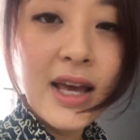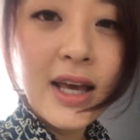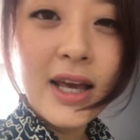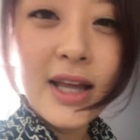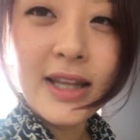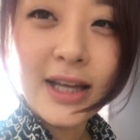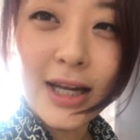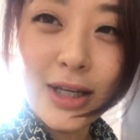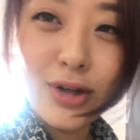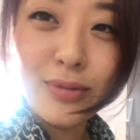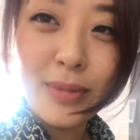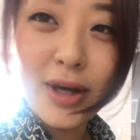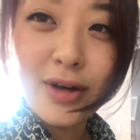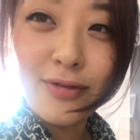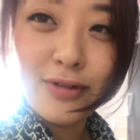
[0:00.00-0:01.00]
I think I need to
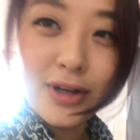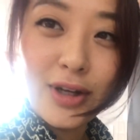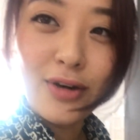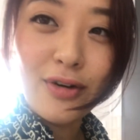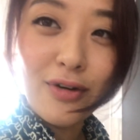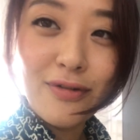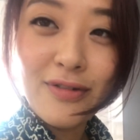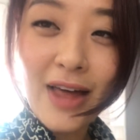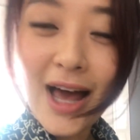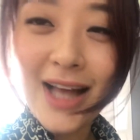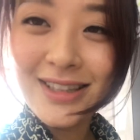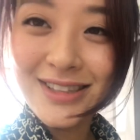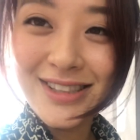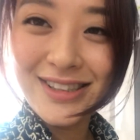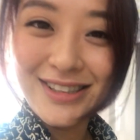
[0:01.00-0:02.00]
make a video of
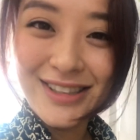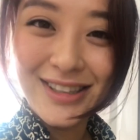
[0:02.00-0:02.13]
that.